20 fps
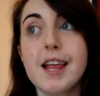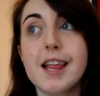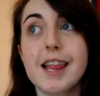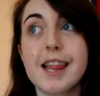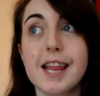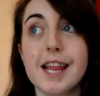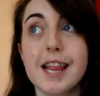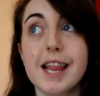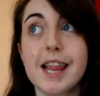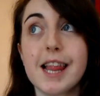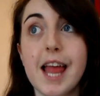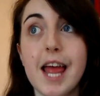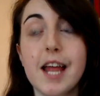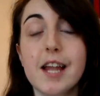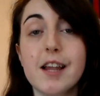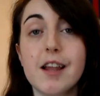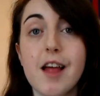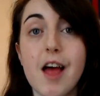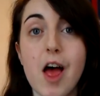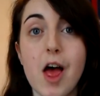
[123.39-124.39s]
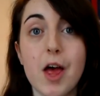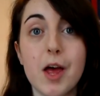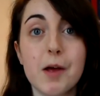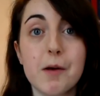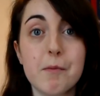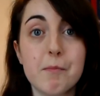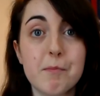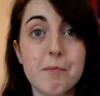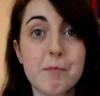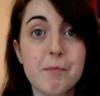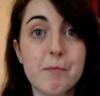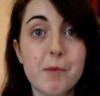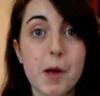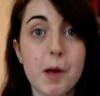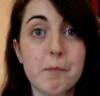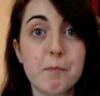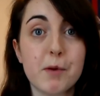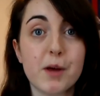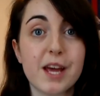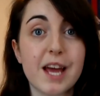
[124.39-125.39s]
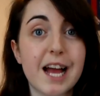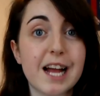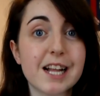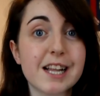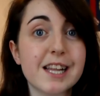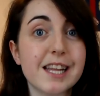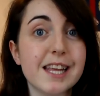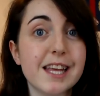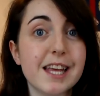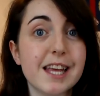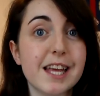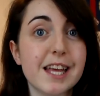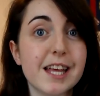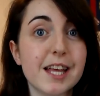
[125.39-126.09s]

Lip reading: since then. But actually,